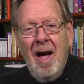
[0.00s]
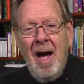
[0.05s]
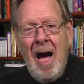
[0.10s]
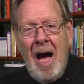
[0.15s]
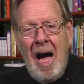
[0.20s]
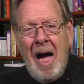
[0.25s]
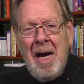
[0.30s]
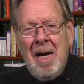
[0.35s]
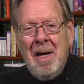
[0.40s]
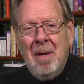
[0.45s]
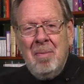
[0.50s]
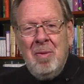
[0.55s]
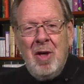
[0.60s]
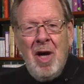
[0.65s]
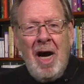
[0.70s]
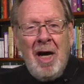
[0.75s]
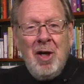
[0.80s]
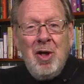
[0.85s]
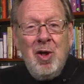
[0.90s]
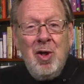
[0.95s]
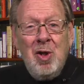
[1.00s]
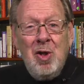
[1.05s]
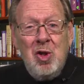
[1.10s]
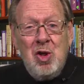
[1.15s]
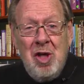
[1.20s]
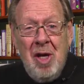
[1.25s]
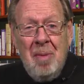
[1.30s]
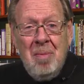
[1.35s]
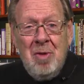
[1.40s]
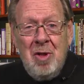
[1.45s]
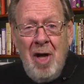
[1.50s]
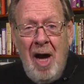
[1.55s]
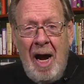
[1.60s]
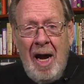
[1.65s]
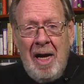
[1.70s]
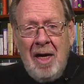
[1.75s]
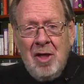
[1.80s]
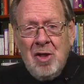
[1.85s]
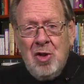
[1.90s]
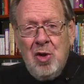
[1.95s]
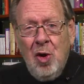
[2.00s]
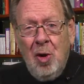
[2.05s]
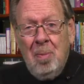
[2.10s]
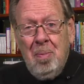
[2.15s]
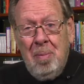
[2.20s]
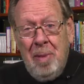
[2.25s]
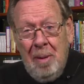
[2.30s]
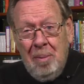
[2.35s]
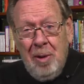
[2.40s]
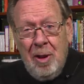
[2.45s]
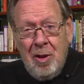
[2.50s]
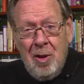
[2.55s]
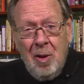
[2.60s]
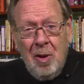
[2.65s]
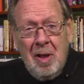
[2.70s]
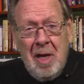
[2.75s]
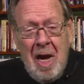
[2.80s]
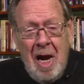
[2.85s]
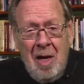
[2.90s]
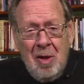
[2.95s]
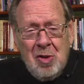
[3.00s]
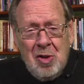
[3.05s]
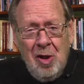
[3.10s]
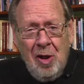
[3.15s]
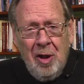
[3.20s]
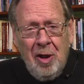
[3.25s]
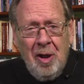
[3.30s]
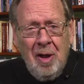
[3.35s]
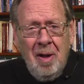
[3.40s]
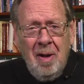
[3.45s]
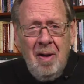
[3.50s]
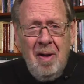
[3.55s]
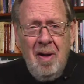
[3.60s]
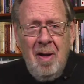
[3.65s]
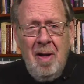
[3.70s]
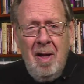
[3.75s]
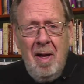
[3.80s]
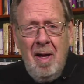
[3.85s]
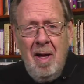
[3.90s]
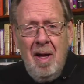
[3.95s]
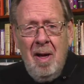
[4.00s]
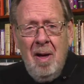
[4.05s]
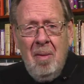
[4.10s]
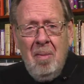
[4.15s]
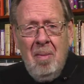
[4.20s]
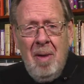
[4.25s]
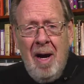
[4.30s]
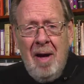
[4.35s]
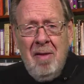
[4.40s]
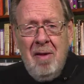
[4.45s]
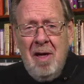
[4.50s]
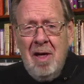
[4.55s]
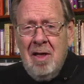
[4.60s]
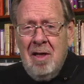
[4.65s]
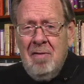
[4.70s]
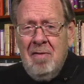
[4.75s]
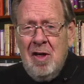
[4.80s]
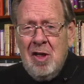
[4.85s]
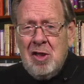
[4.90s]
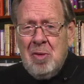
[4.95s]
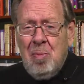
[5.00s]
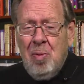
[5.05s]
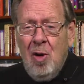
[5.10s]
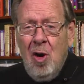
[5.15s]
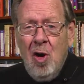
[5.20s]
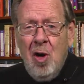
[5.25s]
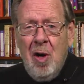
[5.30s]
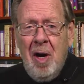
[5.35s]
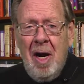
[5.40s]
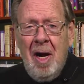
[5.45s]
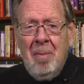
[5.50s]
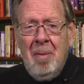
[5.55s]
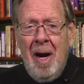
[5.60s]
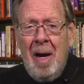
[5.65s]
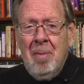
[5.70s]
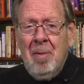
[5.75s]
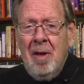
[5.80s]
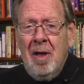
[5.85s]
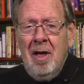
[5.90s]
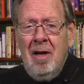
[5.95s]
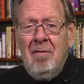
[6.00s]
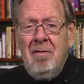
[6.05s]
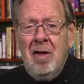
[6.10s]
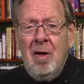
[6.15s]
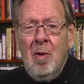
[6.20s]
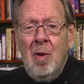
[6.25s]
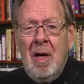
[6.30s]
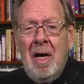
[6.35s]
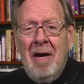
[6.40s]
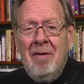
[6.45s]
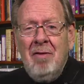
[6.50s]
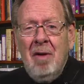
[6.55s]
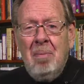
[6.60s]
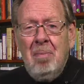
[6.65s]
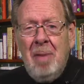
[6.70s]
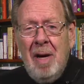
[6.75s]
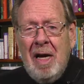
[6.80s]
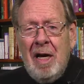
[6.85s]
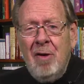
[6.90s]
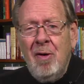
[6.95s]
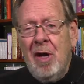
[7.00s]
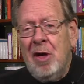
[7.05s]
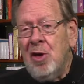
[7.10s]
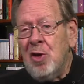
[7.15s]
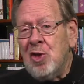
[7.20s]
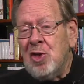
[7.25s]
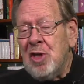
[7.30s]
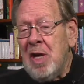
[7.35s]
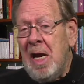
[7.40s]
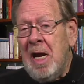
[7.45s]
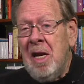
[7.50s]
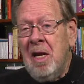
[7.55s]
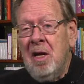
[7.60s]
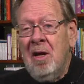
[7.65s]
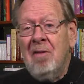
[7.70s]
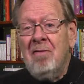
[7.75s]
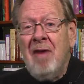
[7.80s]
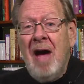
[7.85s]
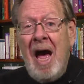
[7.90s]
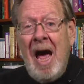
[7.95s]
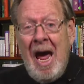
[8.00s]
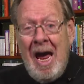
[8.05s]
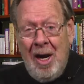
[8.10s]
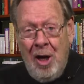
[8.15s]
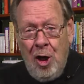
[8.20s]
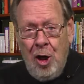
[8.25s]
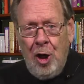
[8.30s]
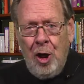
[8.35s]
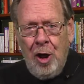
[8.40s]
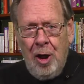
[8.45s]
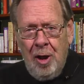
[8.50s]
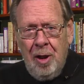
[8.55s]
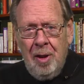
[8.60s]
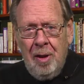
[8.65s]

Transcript: I am Dr. Jim Dykes, your biblical counselor. By the end of this program, I believe you will have a better understanding of anger.